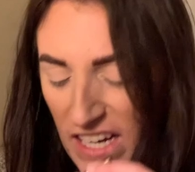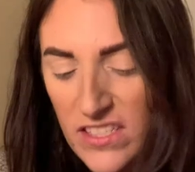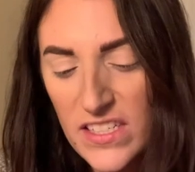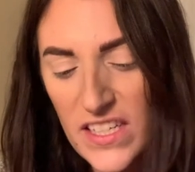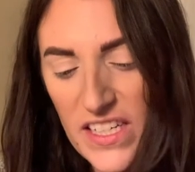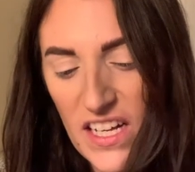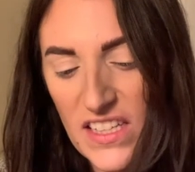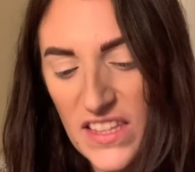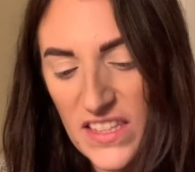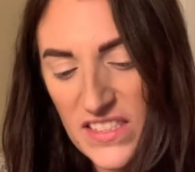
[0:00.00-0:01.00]
just need like
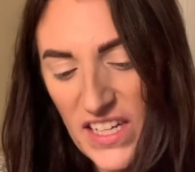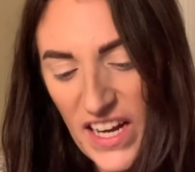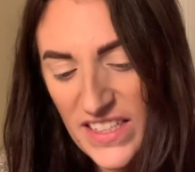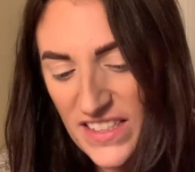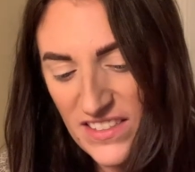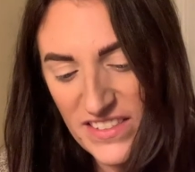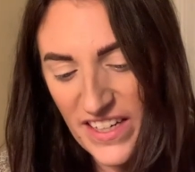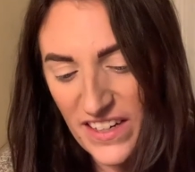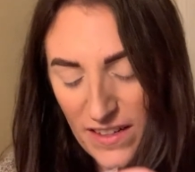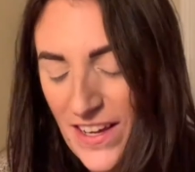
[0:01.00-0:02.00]
a tiny little tear.